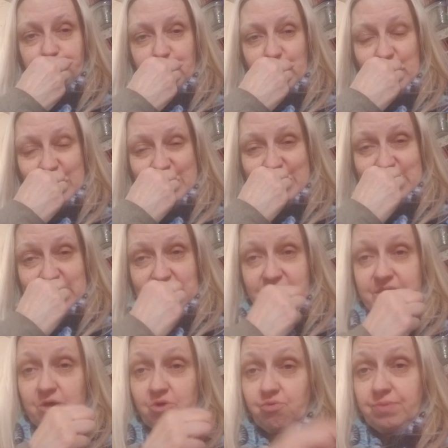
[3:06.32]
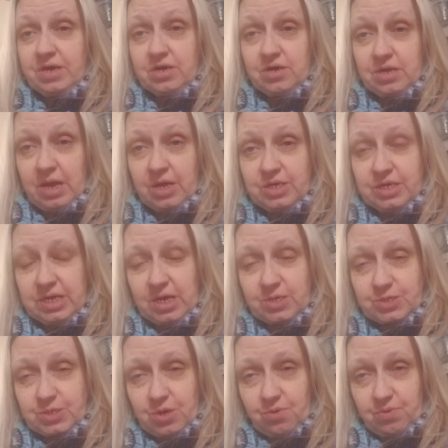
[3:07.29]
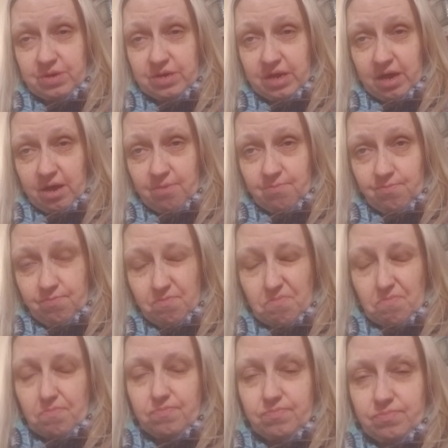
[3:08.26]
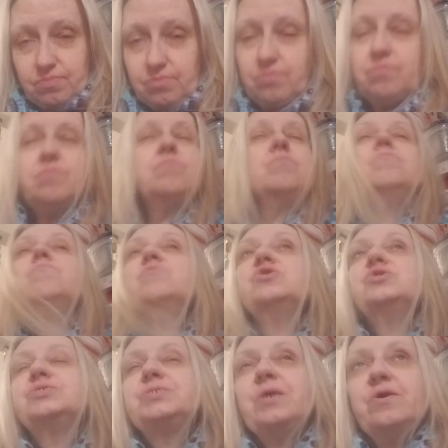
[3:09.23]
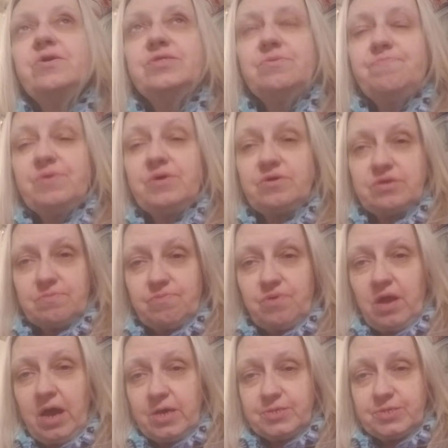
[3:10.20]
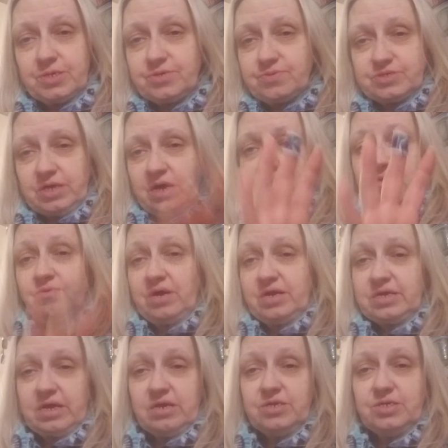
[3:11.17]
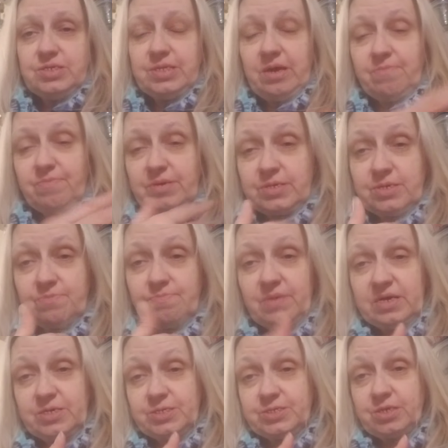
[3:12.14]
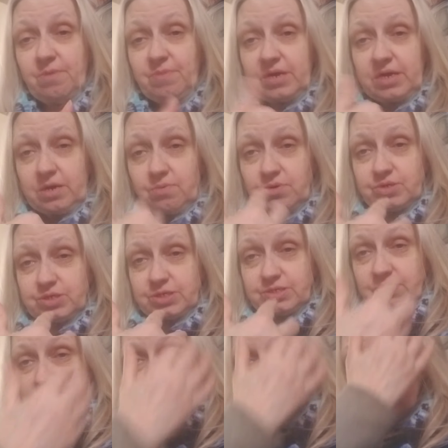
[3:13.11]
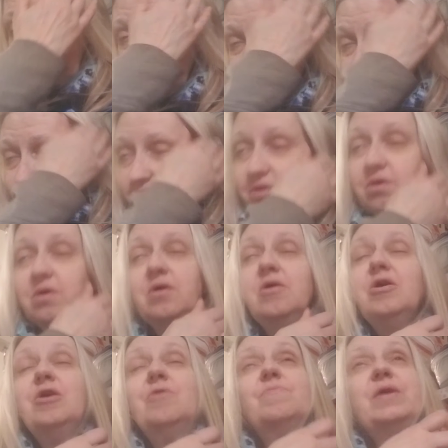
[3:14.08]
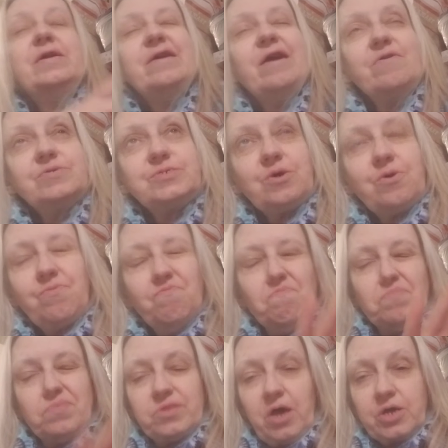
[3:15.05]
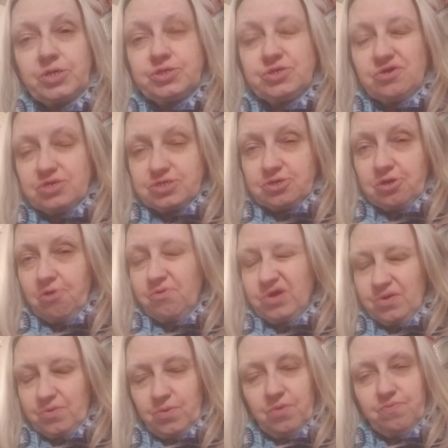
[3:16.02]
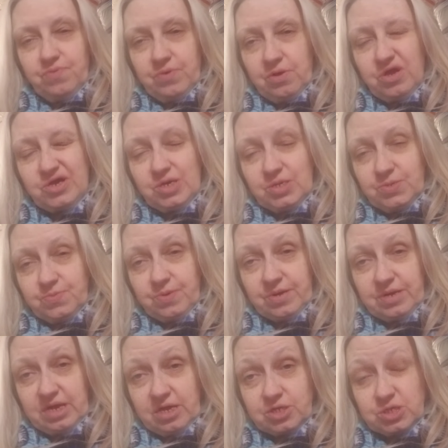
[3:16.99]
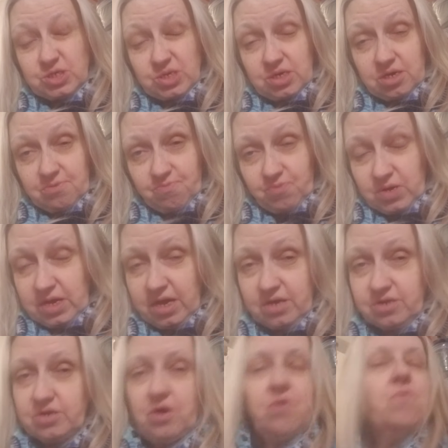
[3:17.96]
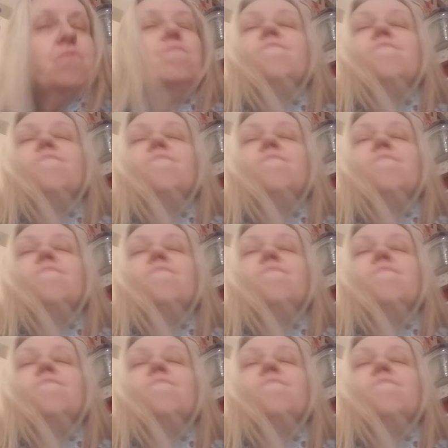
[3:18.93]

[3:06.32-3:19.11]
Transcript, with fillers: he said, yeah, that would be a good idea. So we um, we started the building process, which I don't want to get into that because of my stomach. It will just upset it more. But anyhow, so long story short, we were very good financially. We had no,